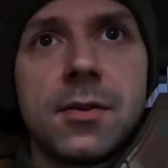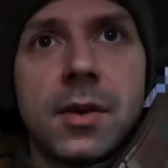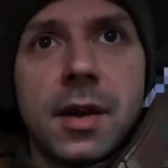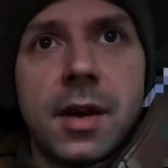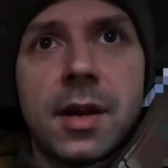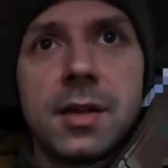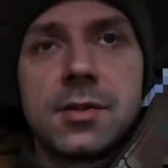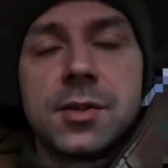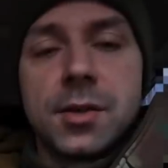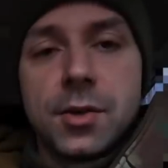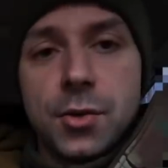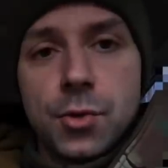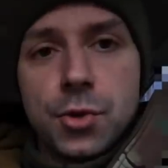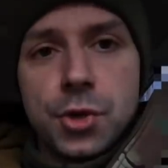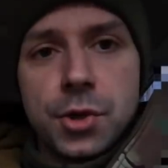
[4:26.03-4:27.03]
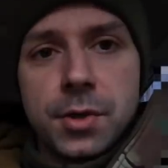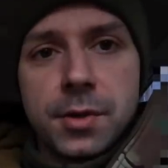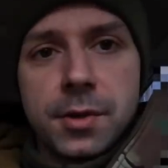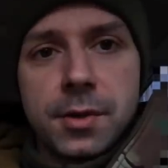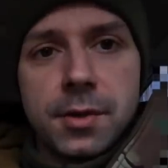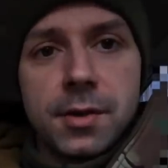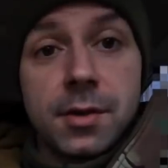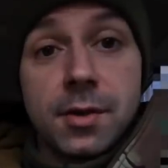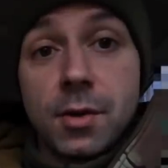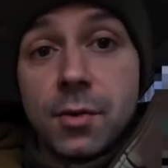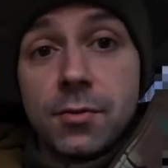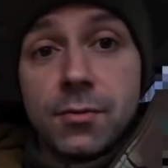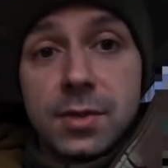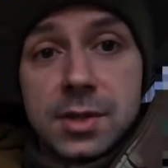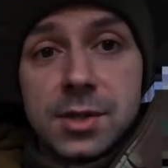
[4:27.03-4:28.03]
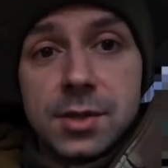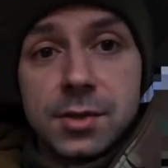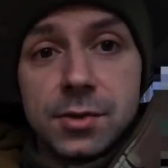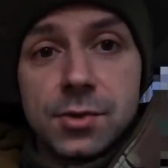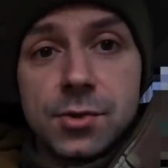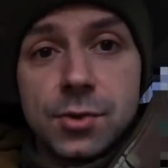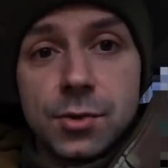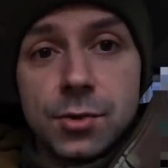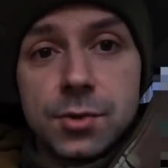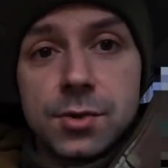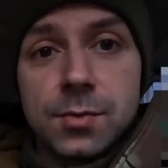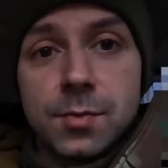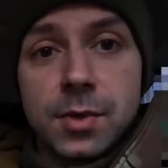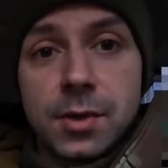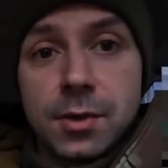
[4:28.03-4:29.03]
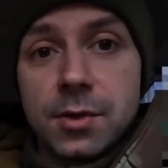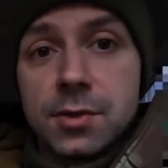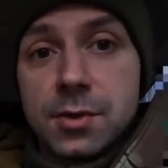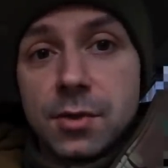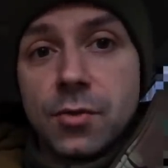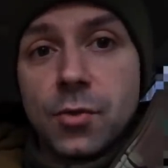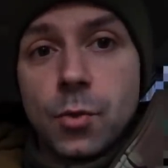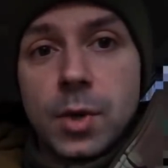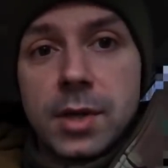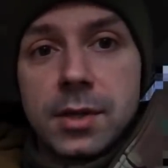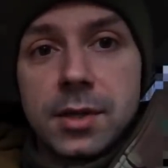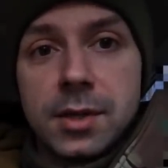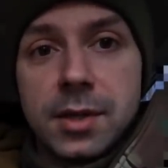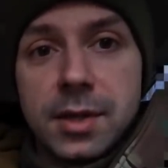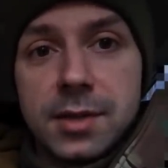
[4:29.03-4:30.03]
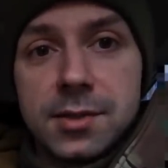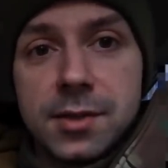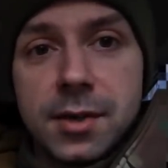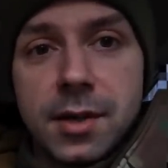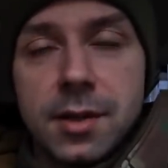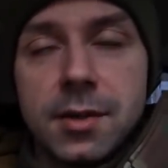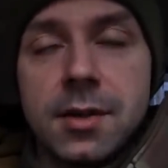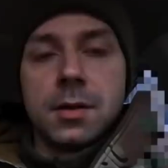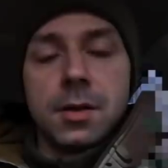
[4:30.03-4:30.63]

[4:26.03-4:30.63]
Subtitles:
the executioner of Vasil Stus because of what he has done.